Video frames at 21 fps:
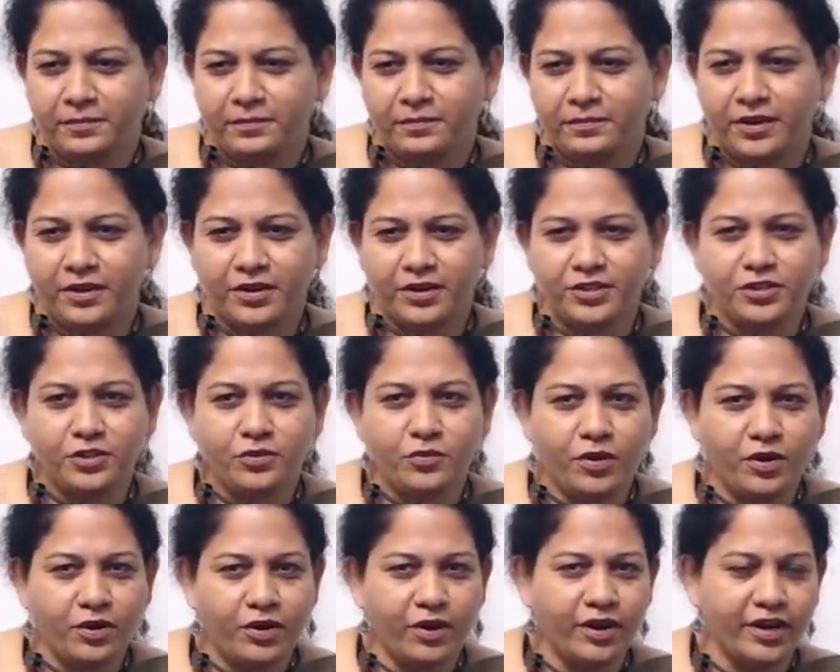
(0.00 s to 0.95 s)
Because you
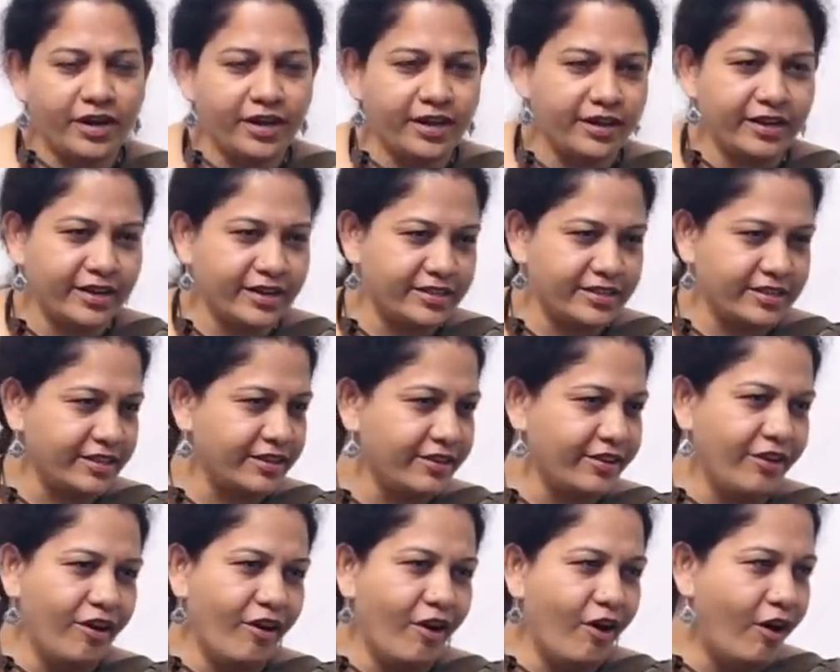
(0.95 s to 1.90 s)
were already
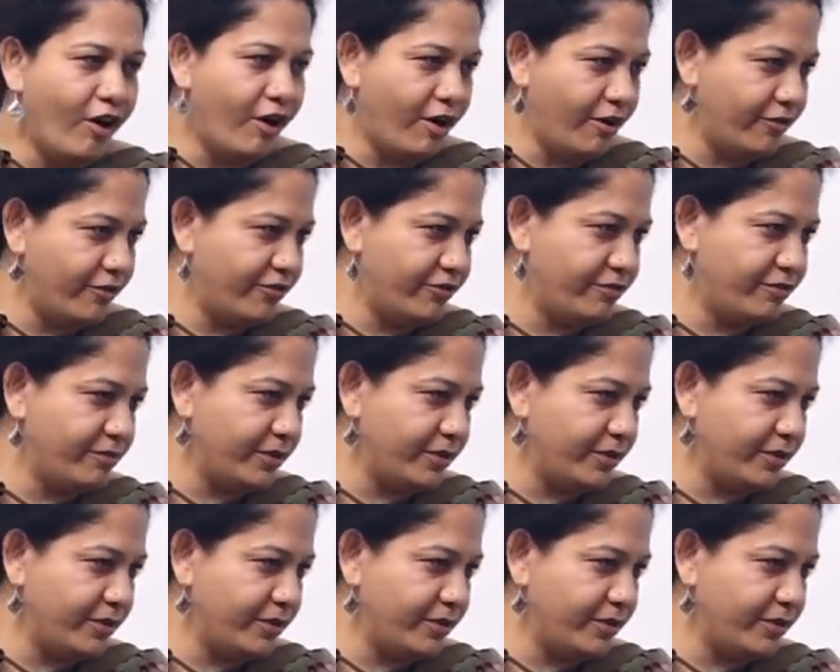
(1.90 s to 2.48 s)
written off,